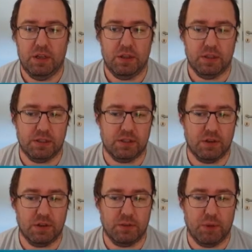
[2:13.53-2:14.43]
This is
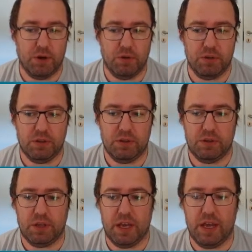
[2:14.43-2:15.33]
done in parallel,
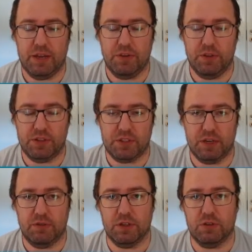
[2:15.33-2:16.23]
and the
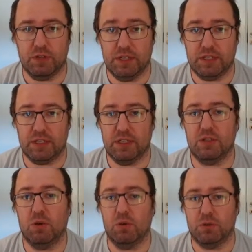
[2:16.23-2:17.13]
saving to disk is
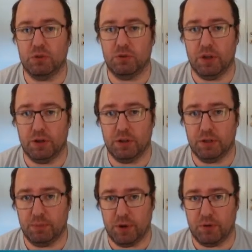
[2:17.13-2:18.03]
also done
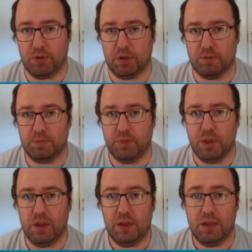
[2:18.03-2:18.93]
in parallel.
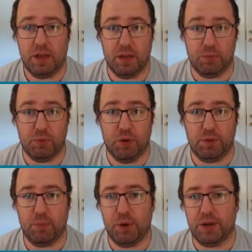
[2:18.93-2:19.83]
I'll be
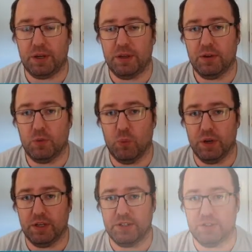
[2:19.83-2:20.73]
right back when it's